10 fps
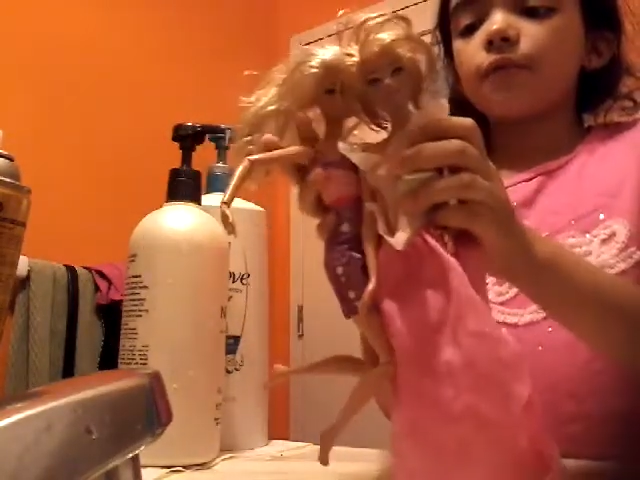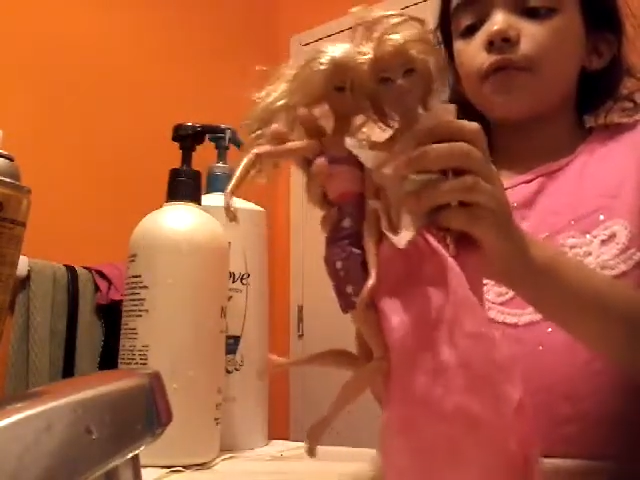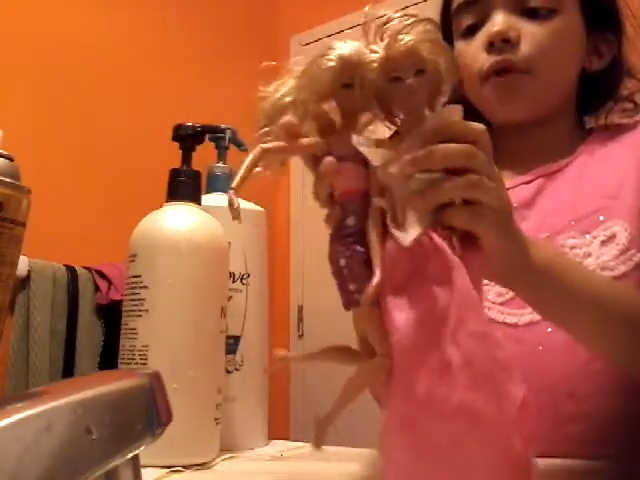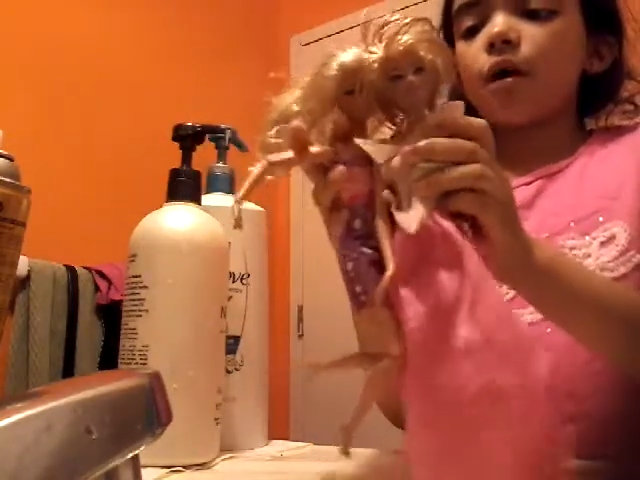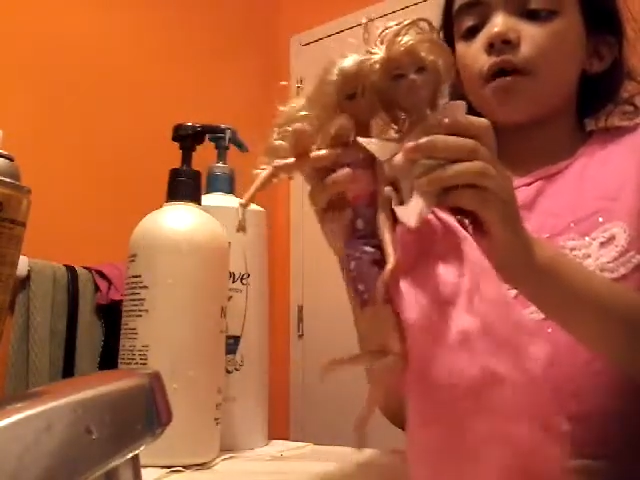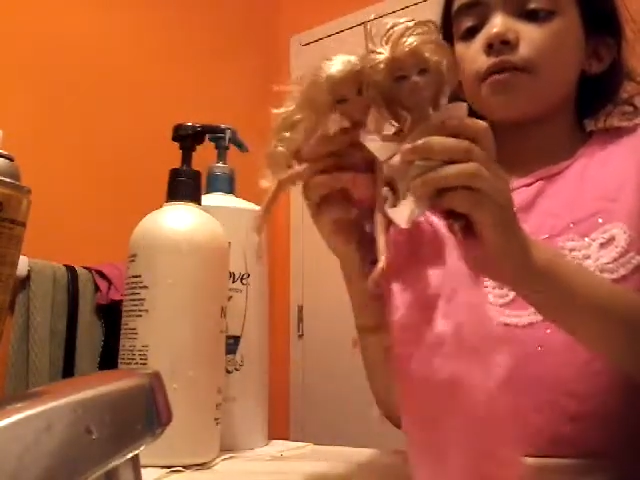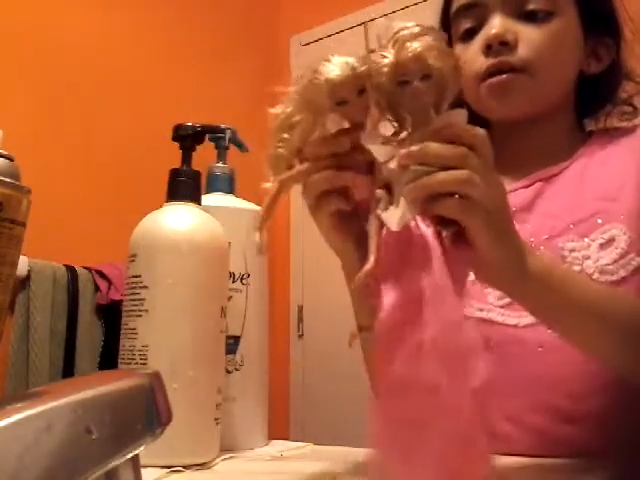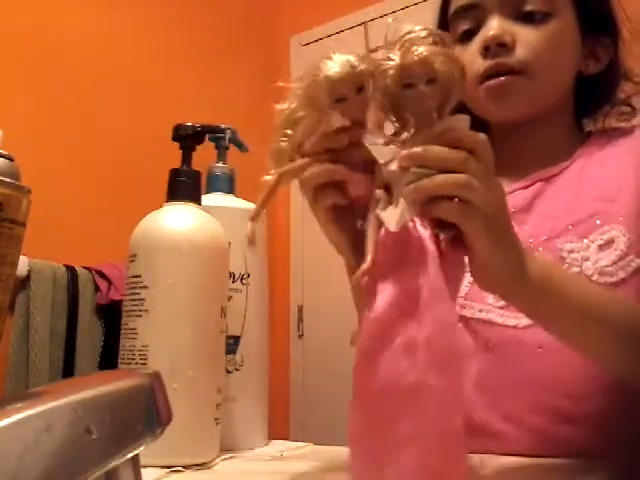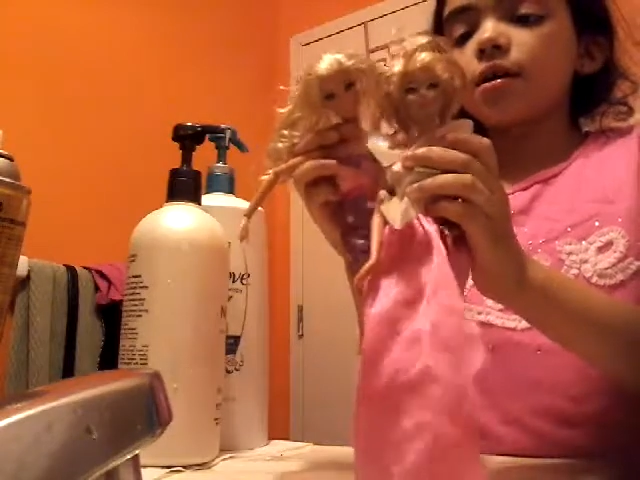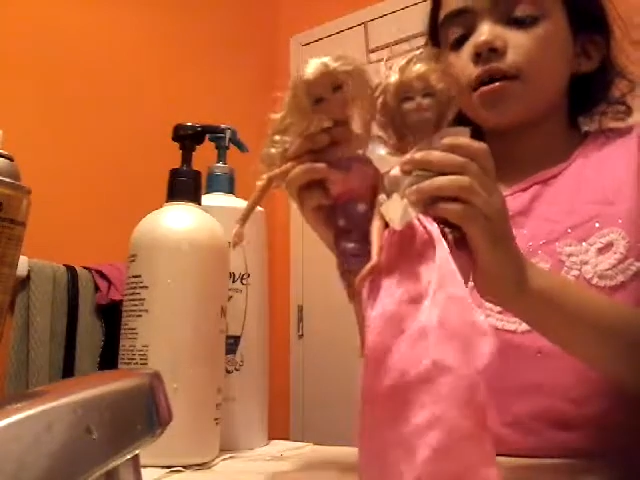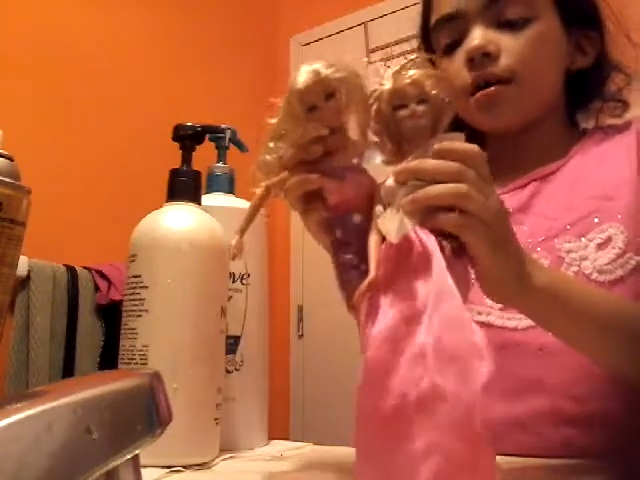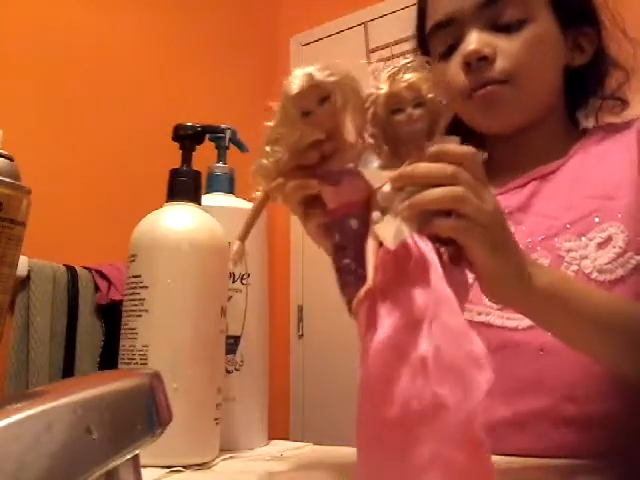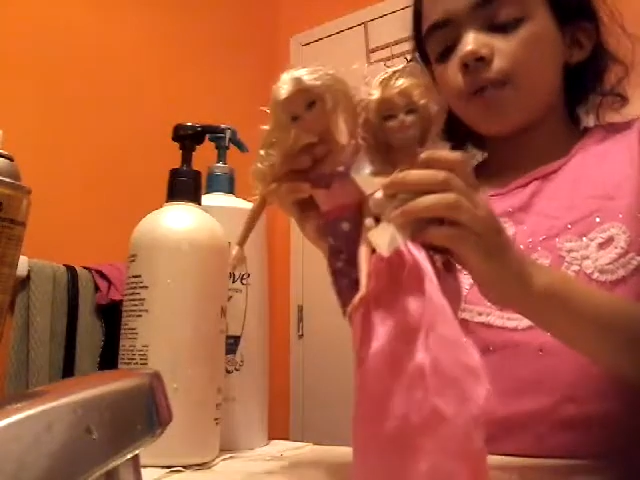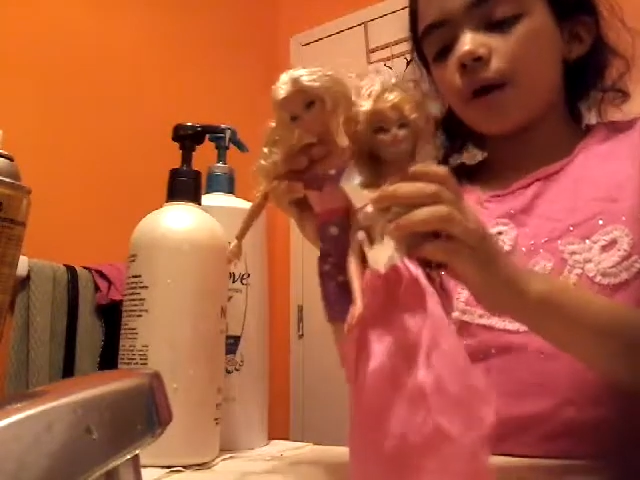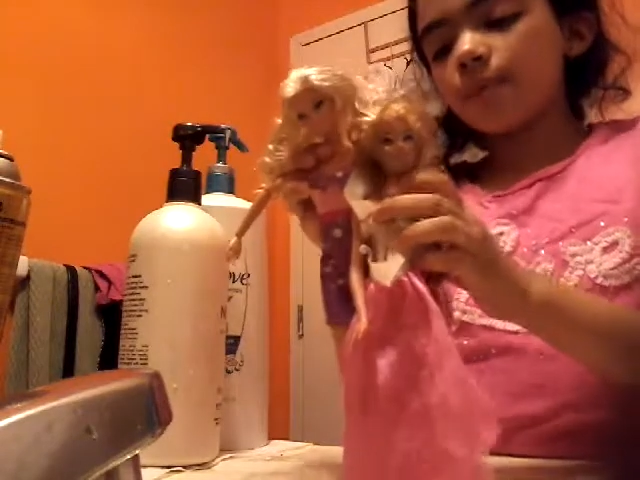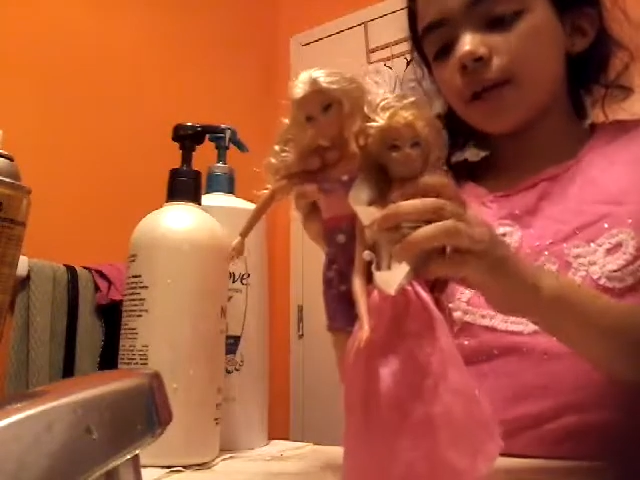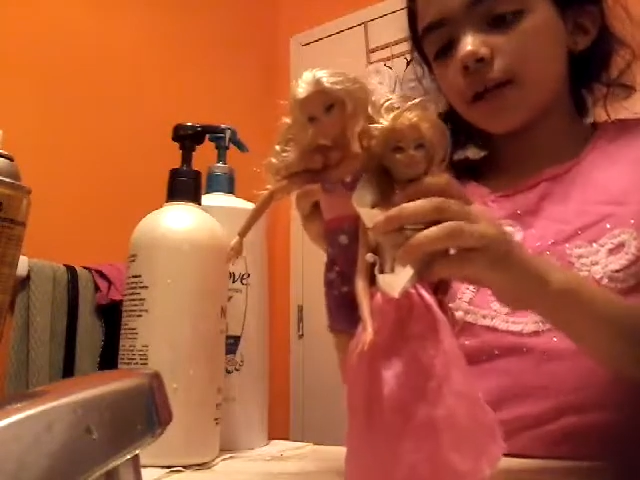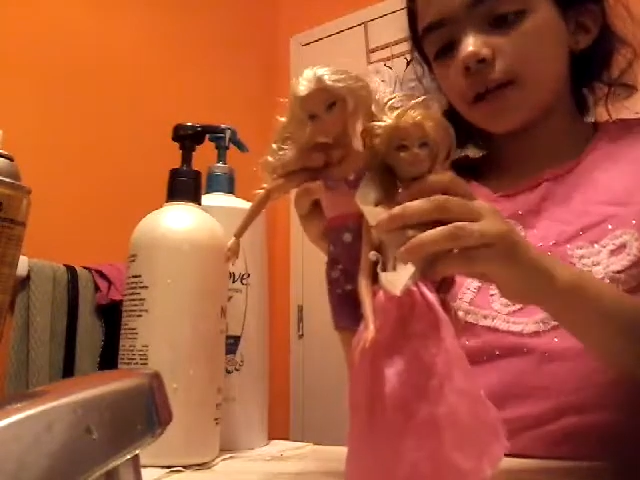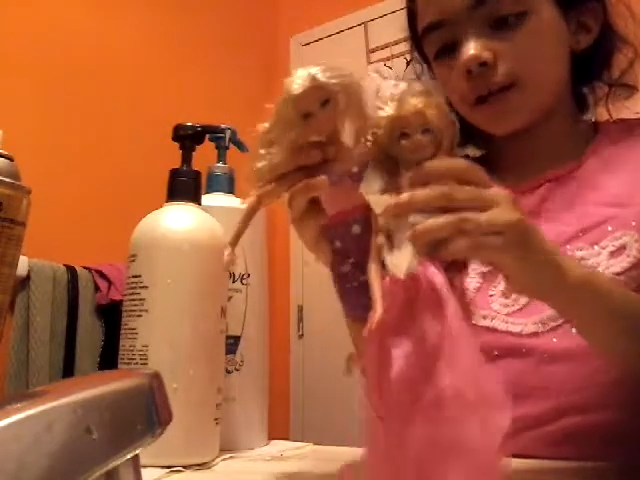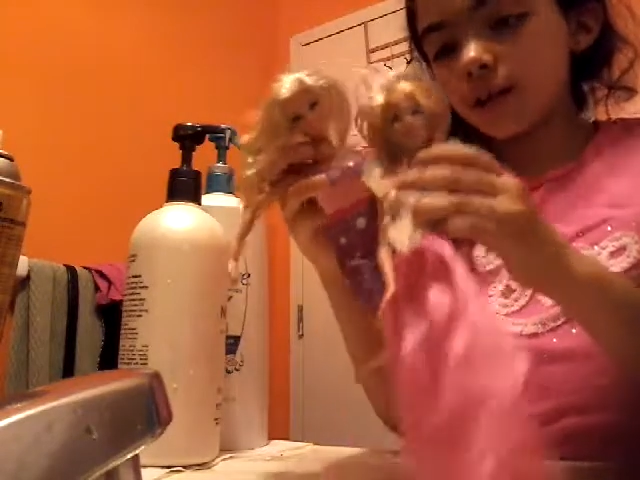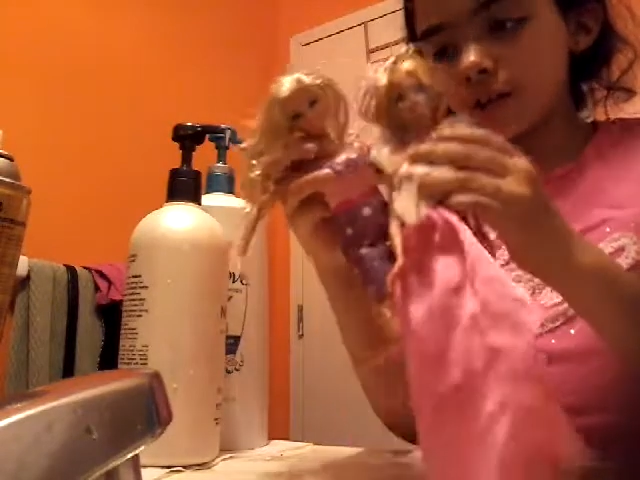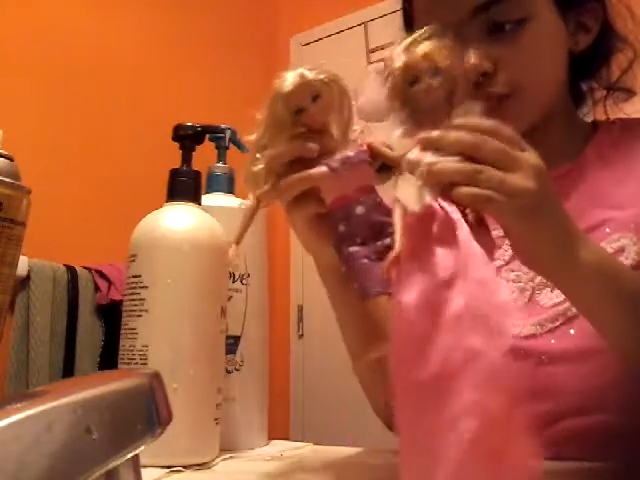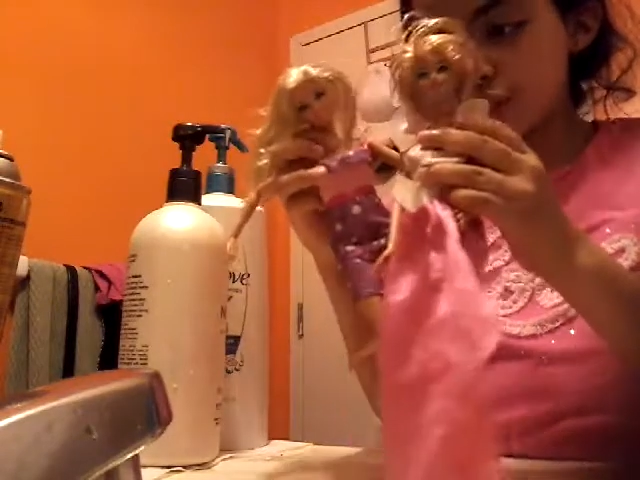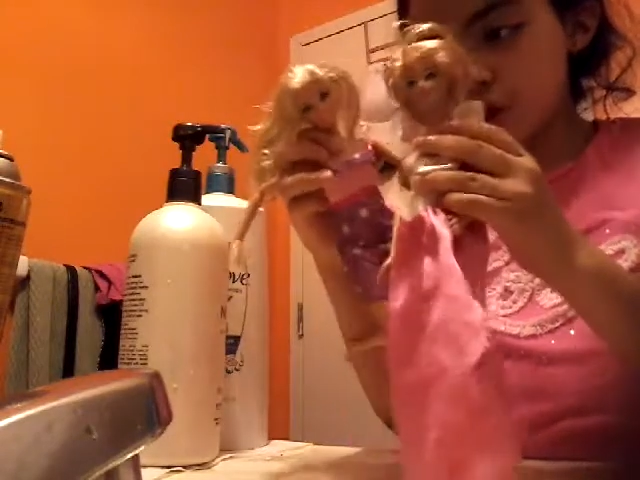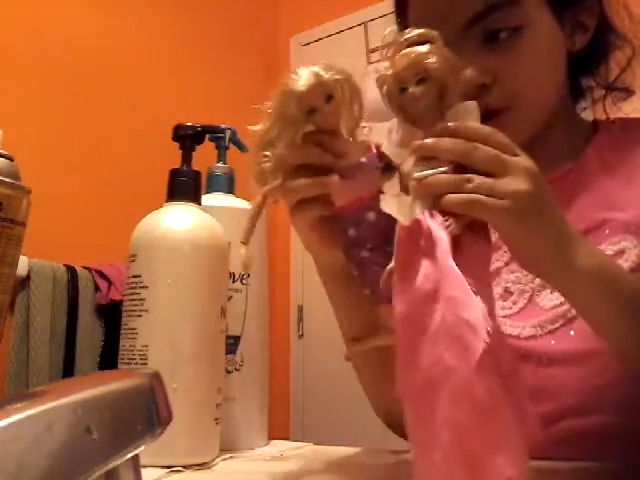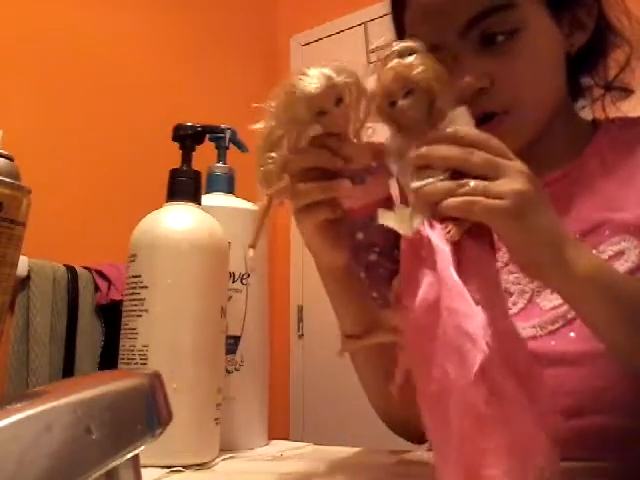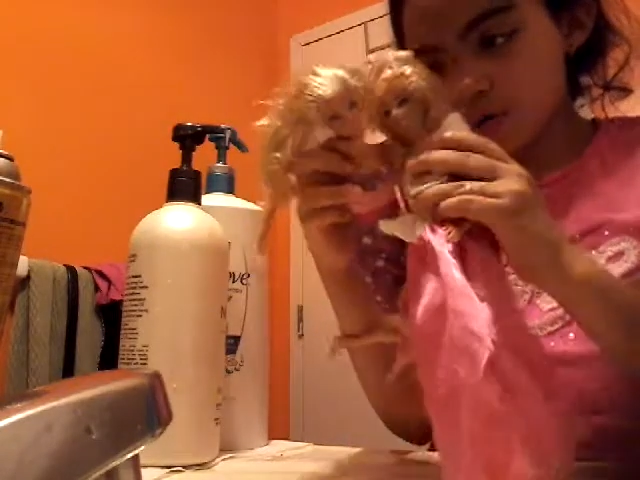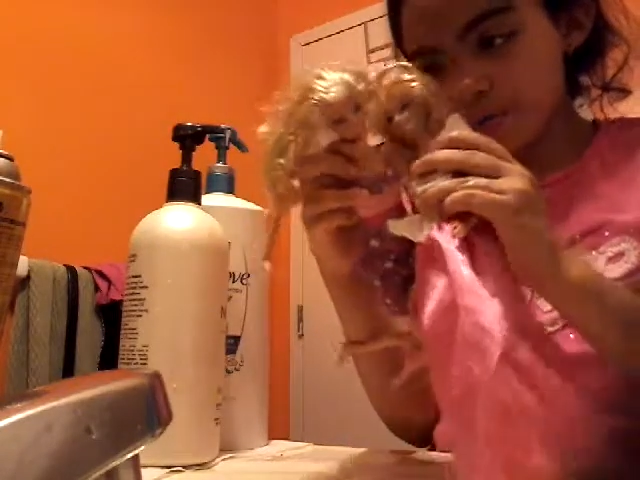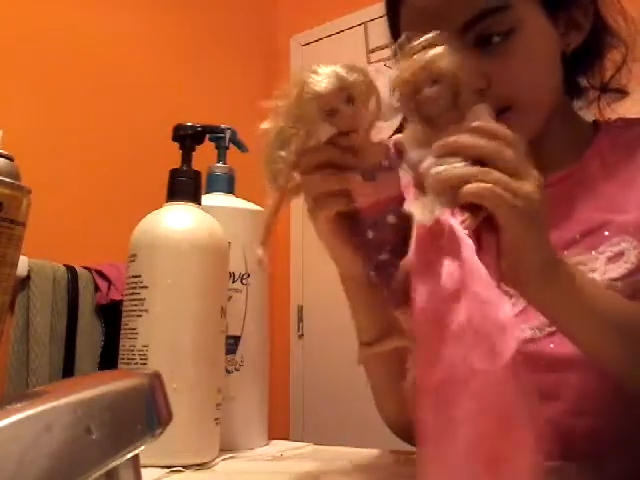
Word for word: for Barbie and Claire's show.